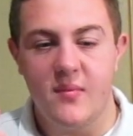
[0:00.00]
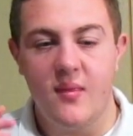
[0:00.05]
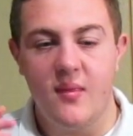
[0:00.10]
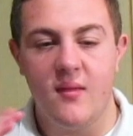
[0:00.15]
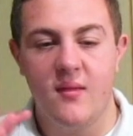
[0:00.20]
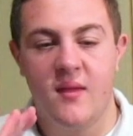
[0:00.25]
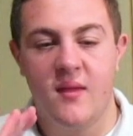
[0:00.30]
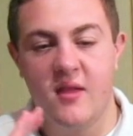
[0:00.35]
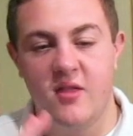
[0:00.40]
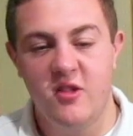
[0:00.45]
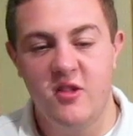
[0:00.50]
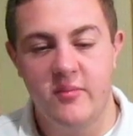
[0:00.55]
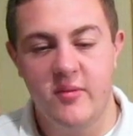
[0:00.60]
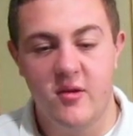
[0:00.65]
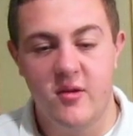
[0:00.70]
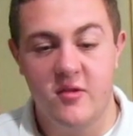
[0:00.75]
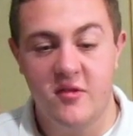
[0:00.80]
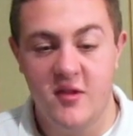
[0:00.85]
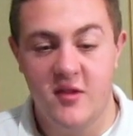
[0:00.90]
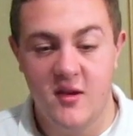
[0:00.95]
Now, this
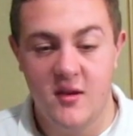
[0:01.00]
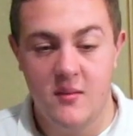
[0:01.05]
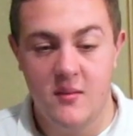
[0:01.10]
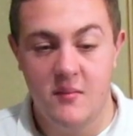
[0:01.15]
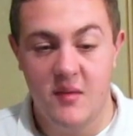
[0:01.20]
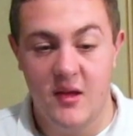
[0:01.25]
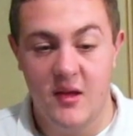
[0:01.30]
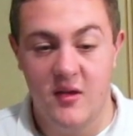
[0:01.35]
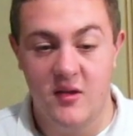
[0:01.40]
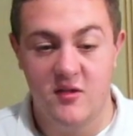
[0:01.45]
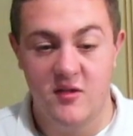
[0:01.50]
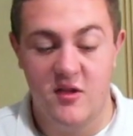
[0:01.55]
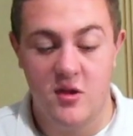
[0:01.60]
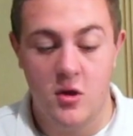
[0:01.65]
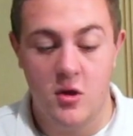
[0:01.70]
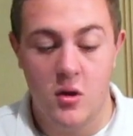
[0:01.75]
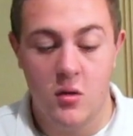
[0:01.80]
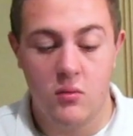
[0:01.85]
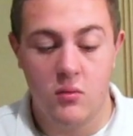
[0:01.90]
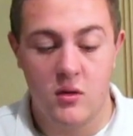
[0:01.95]
person is in
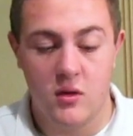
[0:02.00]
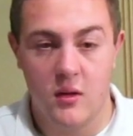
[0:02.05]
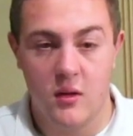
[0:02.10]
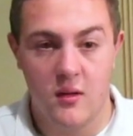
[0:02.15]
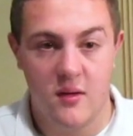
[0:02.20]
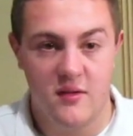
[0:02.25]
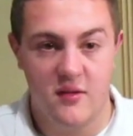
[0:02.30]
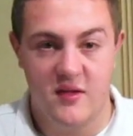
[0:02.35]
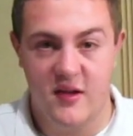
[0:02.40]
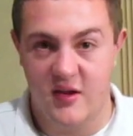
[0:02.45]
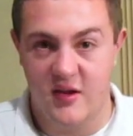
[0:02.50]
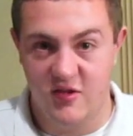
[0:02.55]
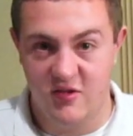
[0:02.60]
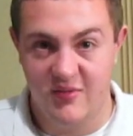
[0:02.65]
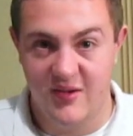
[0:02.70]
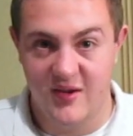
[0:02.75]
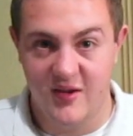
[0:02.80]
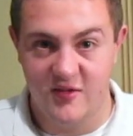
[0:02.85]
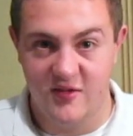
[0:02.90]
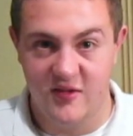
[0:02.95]
no regards a
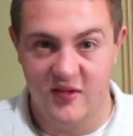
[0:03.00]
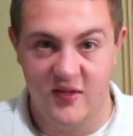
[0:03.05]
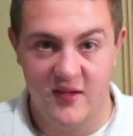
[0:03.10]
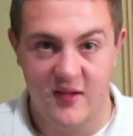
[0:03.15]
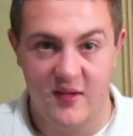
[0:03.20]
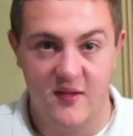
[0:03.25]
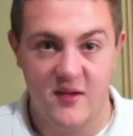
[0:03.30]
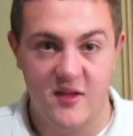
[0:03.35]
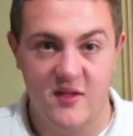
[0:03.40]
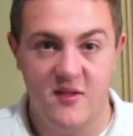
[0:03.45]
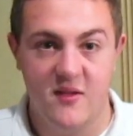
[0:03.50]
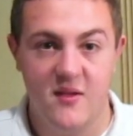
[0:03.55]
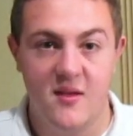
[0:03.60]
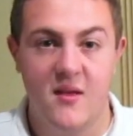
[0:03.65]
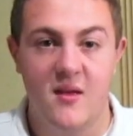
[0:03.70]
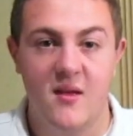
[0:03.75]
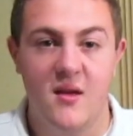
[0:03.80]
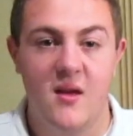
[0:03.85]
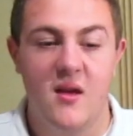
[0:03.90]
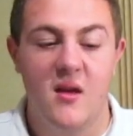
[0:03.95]
conspiracy theorist.
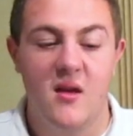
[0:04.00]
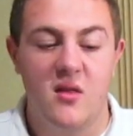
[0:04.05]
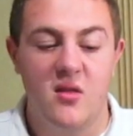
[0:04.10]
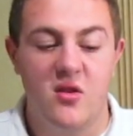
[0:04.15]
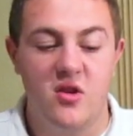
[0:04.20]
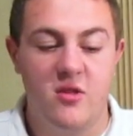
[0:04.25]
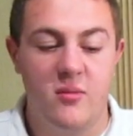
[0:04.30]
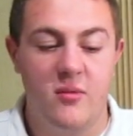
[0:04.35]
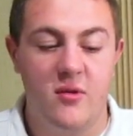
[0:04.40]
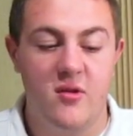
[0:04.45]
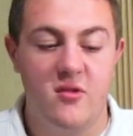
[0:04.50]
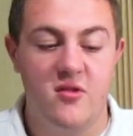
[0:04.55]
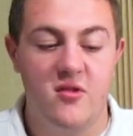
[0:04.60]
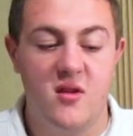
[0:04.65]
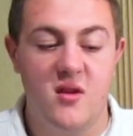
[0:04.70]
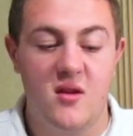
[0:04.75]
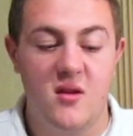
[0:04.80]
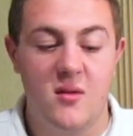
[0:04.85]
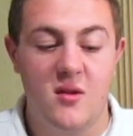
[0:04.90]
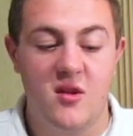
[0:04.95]
This
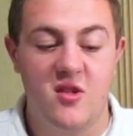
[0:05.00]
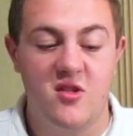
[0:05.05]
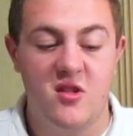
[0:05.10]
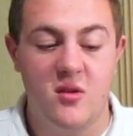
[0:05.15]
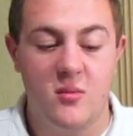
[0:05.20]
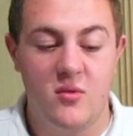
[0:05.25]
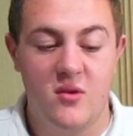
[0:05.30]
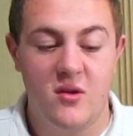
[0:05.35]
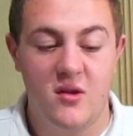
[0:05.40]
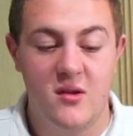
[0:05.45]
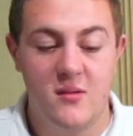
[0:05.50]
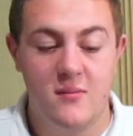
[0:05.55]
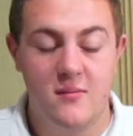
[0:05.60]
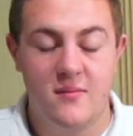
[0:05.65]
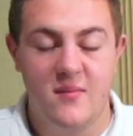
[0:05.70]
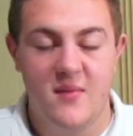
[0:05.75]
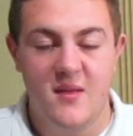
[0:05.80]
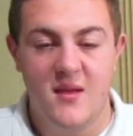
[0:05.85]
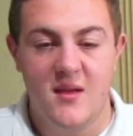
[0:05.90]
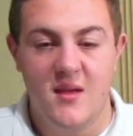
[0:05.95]
person is someone
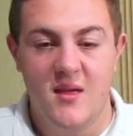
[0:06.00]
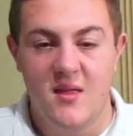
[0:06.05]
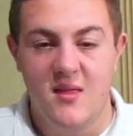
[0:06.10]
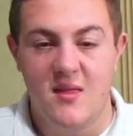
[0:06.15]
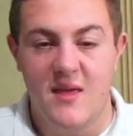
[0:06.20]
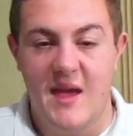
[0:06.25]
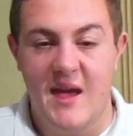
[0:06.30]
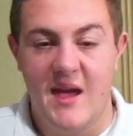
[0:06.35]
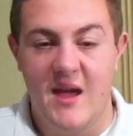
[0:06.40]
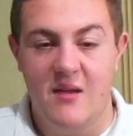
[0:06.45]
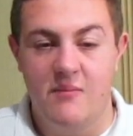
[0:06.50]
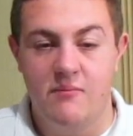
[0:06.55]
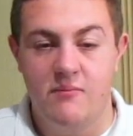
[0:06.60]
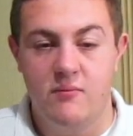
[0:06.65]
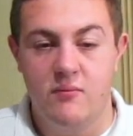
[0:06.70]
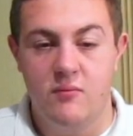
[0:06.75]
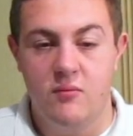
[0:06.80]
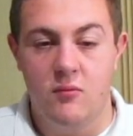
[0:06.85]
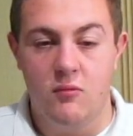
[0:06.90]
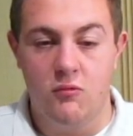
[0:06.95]
that
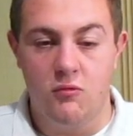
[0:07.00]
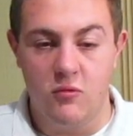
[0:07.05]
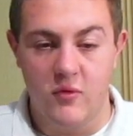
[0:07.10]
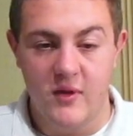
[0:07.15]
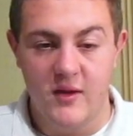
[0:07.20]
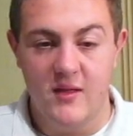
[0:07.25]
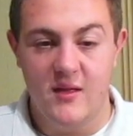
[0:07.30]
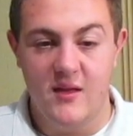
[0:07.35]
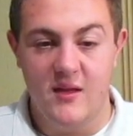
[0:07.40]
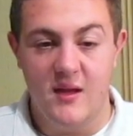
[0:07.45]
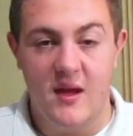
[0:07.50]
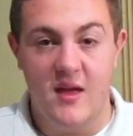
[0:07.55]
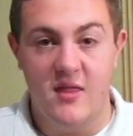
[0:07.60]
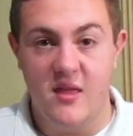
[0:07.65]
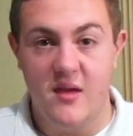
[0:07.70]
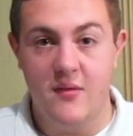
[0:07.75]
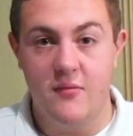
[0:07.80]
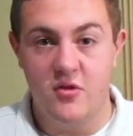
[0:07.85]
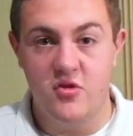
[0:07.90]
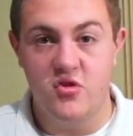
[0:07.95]
really I
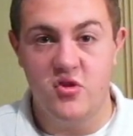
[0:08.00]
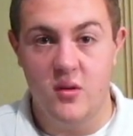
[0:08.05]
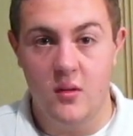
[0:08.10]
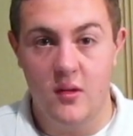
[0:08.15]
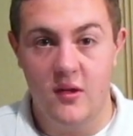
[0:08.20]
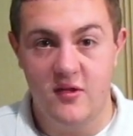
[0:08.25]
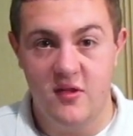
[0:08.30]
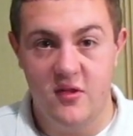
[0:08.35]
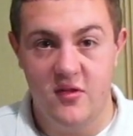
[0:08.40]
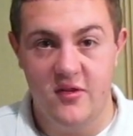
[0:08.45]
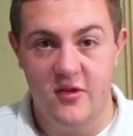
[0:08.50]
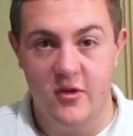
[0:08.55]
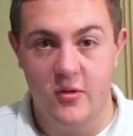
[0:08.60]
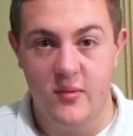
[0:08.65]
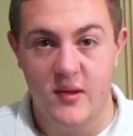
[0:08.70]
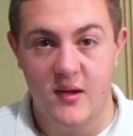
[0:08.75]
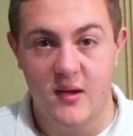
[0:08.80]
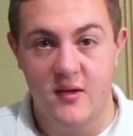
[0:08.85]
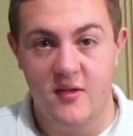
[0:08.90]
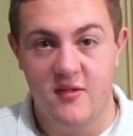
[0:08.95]
think we should listen to,
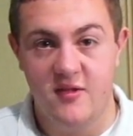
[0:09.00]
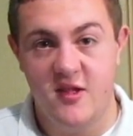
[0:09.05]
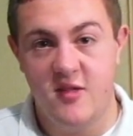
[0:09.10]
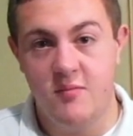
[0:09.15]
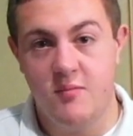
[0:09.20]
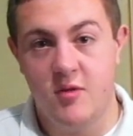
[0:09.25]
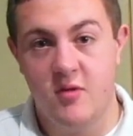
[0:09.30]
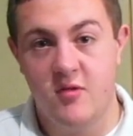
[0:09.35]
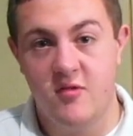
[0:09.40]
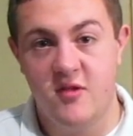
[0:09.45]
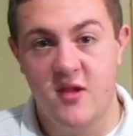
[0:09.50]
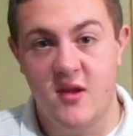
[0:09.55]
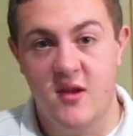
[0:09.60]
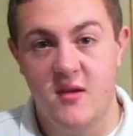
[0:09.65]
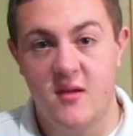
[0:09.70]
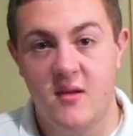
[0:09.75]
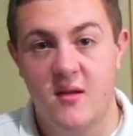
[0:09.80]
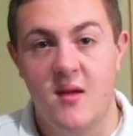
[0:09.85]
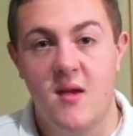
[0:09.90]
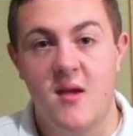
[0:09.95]
because this
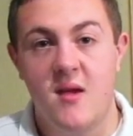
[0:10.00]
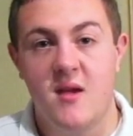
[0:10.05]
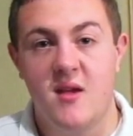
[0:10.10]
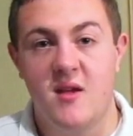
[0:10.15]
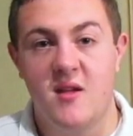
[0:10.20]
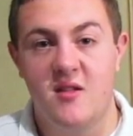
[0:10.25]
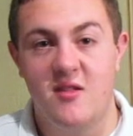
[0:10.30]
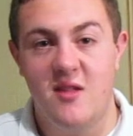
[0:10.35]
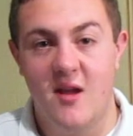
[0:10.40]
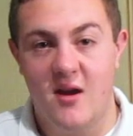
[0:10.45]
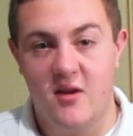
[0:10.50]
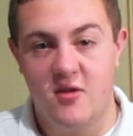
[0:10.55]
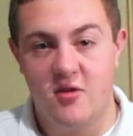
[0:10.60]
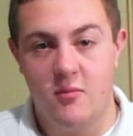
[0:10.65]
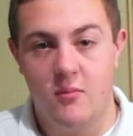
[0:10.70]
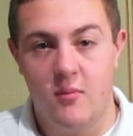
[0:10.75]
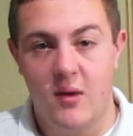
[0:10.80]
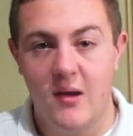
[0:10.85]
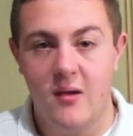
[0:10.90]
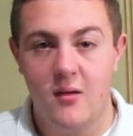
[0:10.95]
person is Dr.
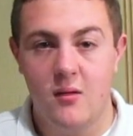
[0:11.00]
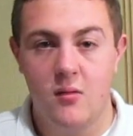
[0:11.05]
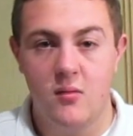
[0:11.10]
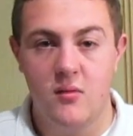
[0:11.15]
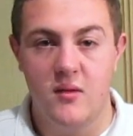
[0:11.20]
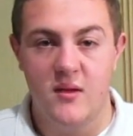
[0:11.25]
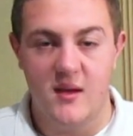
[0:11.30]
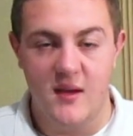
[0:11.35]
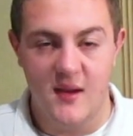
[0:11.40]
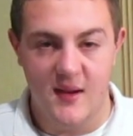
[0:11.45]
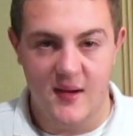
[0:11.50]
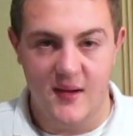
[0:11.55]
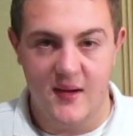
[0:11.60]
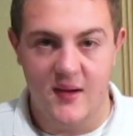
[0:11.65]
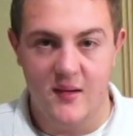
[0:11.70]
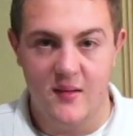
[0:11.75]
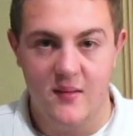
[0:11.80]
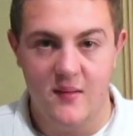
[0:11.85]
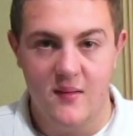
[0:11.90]
Michael Yeadon.